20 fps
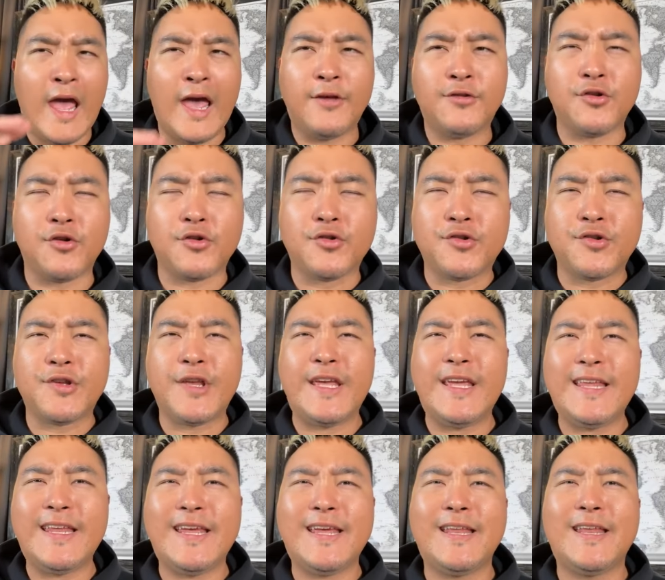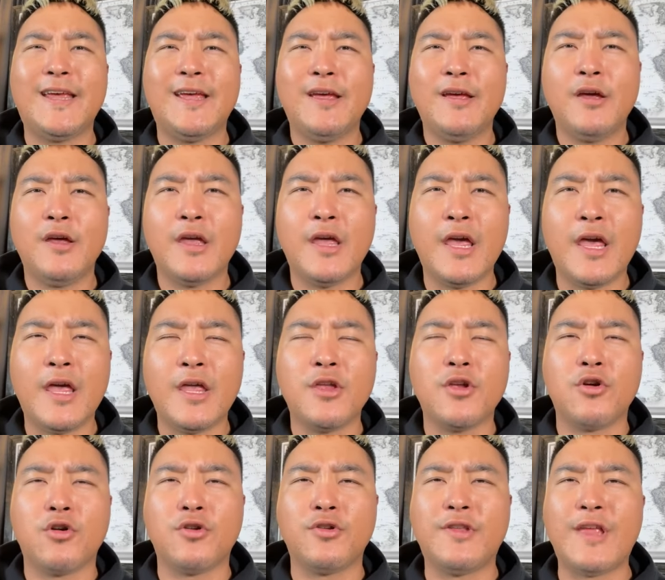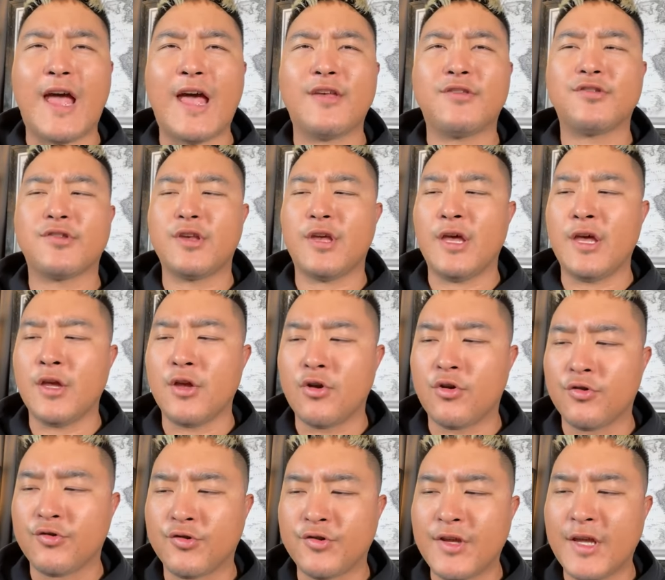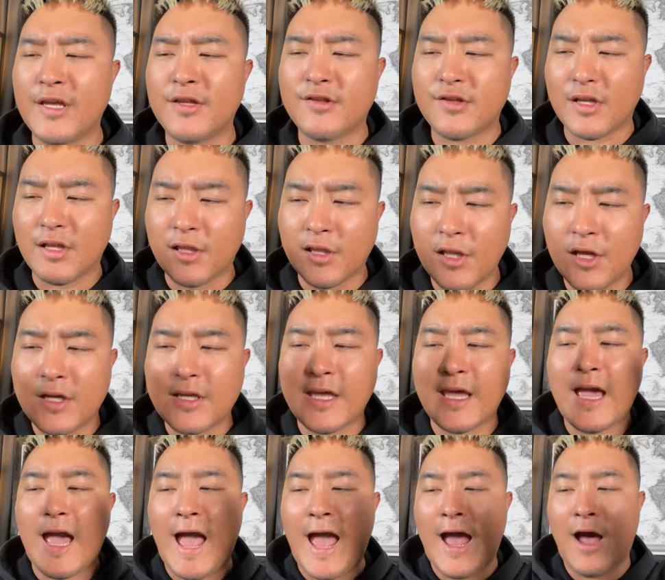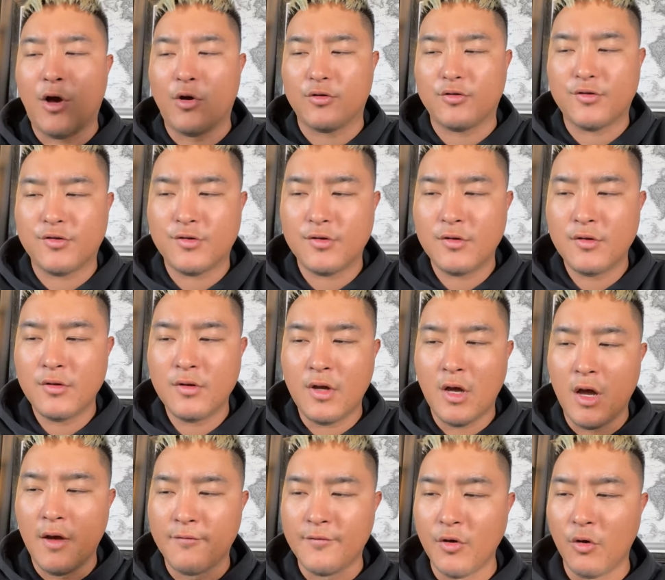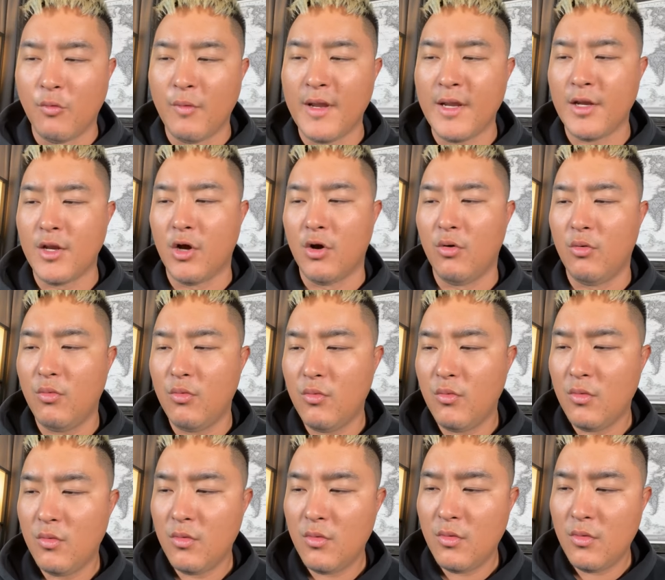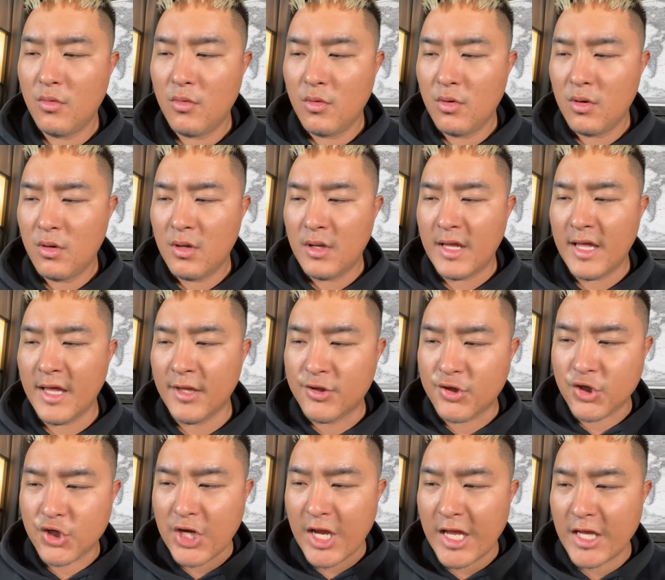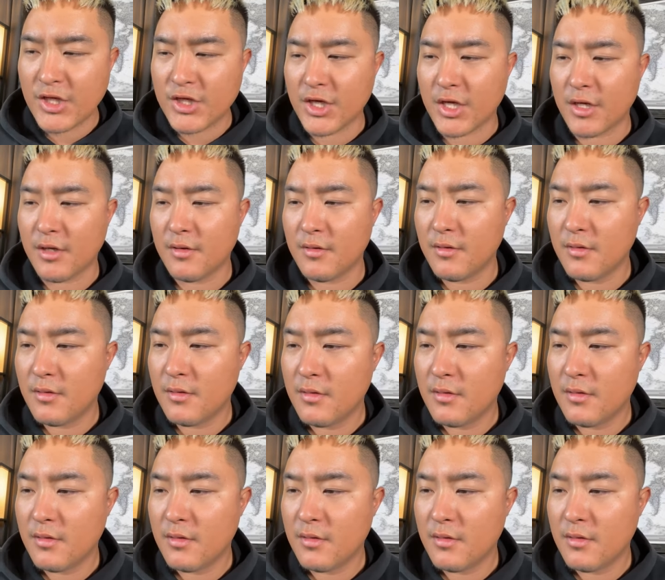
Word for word: As you're seated in your desk, in your seat, looking out of the window, it's changing.